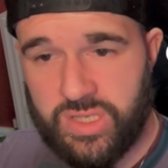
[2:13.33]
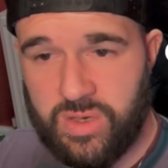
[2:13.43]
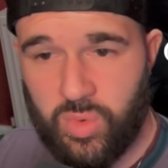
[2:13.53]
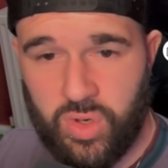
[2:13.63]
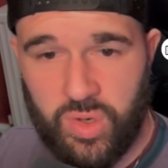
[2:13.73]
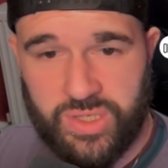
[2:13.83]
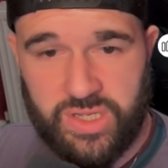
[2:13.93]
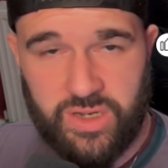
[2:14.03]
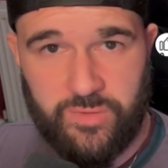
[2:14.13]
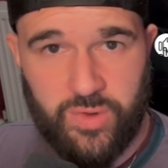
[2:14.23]
to see more
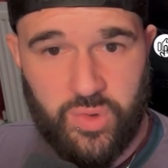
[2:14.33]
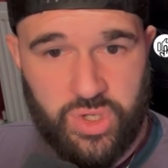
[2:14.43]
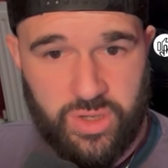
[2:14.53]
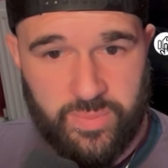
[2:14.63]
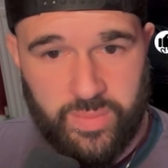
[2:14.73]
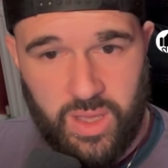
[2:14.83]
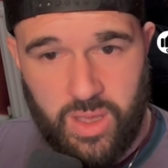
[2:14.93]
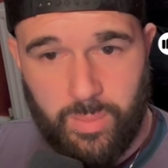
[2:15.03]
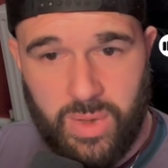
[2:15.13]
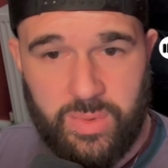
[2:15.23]
content in the future,
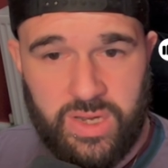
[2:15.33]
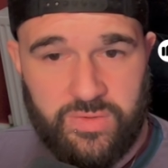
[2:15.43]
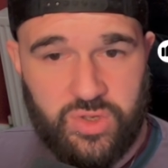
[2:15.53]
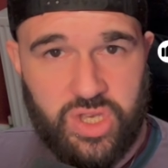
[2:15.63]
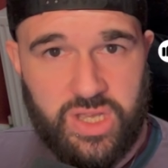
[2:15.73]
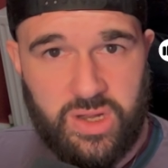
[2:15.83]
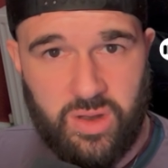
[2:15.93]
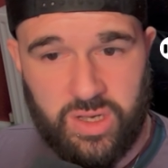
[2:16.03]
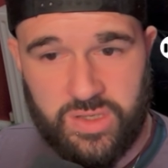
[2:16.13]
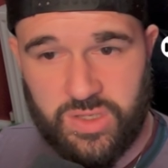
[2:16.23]
maybe leave a cheeky
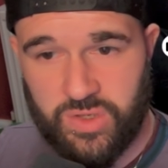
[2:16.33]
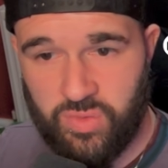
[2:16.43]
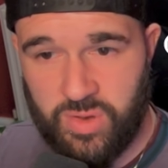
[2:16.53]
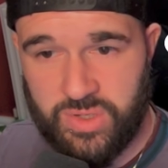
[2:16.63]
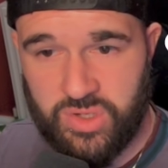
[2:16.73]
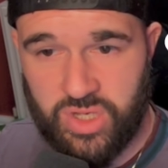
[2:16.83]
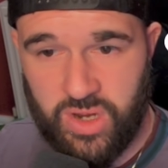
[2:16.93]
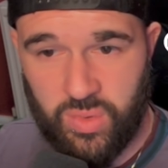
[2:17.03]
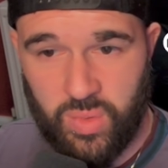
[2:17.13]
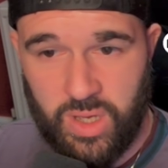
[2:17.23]
like and subscribe to the
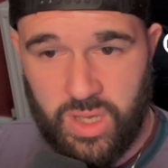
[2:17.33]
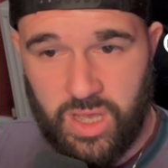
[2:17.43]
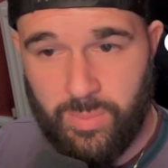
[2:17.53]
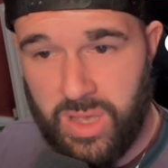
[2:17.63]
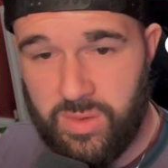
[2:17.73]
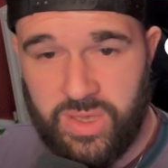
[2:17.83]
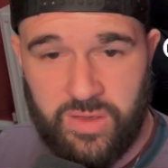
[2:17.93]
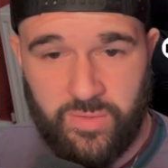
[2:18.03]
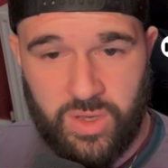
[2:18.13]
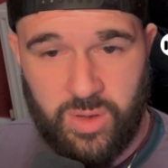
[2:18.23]
channel, and maybe
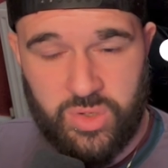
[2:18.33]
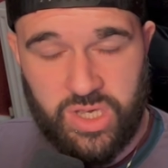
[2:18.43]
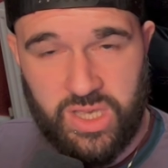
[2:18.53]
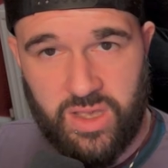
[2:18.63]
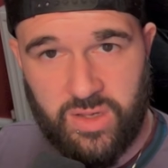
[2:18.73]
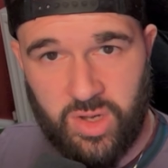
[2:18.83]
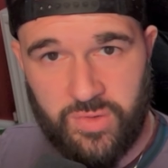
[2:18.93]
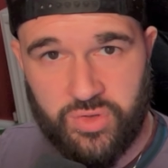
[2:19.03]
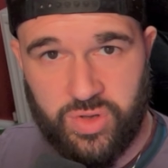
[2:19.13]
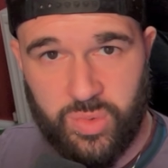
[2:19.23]
even come and check out the
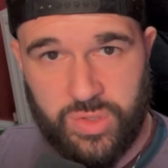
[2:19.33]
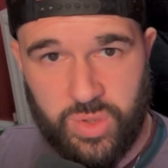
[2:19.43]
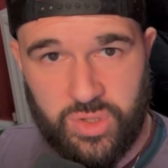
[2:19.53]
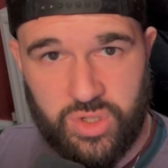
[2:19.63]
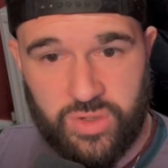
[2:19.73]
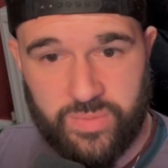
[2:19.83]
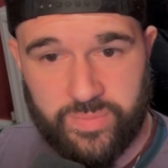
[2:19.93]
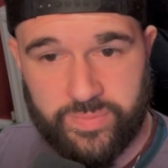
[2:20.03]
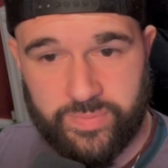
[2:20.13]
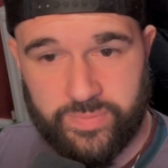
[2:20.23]
live stream on Twitch.
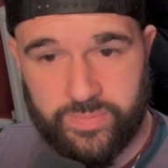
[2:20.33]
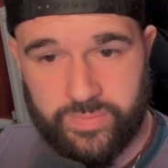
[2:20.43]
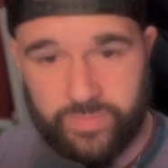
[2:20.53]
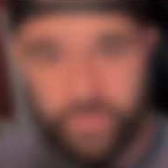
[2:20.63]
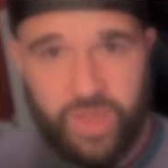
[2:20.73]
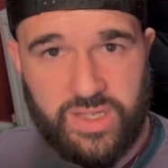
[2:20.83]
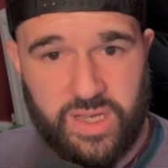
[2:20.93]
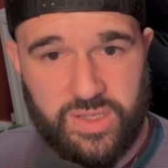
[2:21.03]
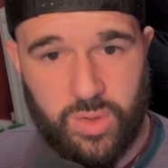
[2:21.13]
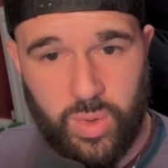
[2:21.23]
With that
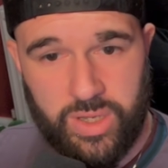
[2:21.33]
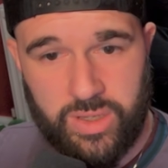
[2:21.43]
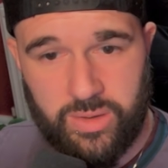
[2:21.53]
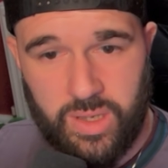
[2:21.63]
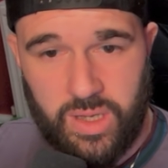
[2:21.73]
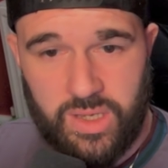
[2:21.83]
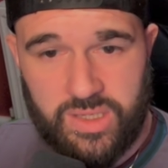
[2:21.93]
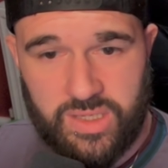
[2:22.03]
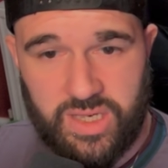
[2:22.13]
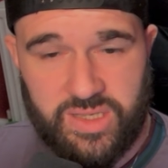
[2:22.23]
out of the way,
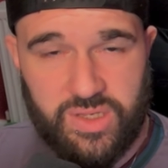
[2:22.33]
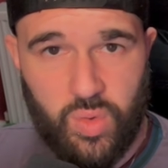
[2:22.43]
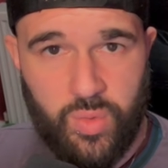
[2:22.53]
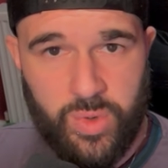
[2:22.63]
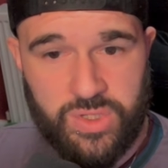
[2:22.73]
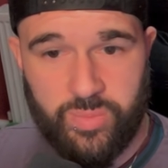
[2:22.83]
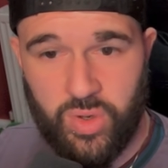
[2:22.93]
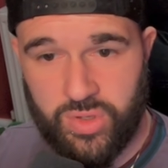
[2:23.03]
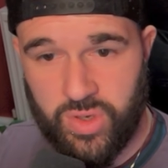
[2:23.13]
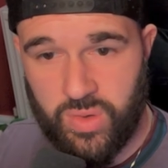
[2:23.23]
success is almost
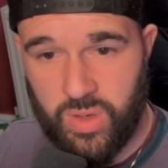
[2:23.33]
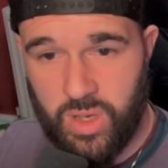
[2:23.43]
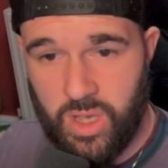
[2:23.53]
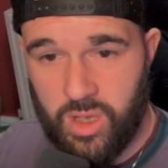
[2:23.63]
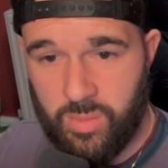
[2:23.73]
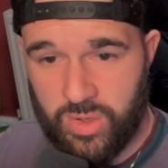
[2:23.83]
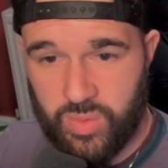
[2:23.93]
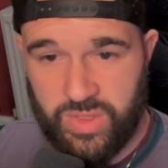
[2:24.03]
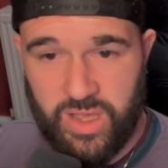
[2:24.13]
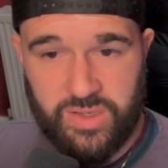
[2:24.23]
upon you, but
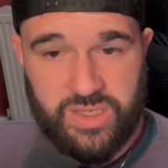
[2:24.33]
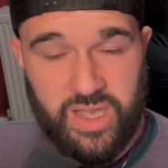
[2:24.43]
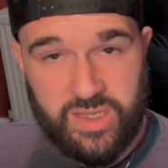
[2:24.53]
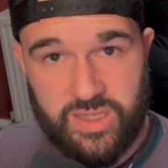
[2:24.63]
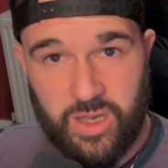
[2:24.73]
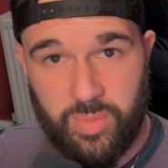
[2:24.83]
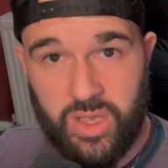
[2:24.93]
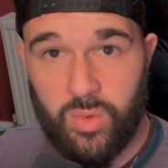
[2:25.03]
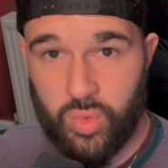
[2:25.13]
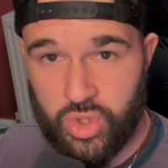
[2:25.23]
without this next step,
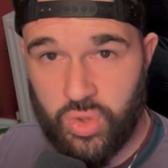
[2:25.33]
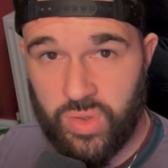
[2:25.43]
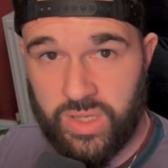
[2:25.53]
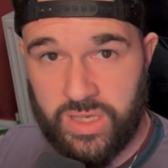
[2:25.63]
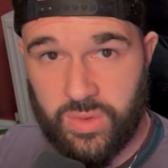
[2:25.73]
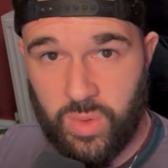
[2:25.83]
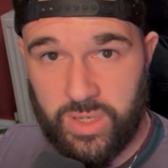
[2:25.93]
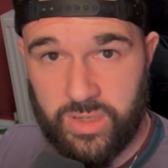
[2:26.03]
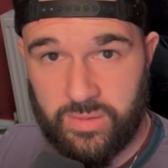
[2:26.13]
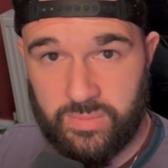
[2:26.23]
it will surely get
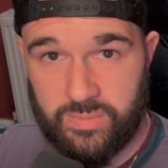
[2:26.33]
away.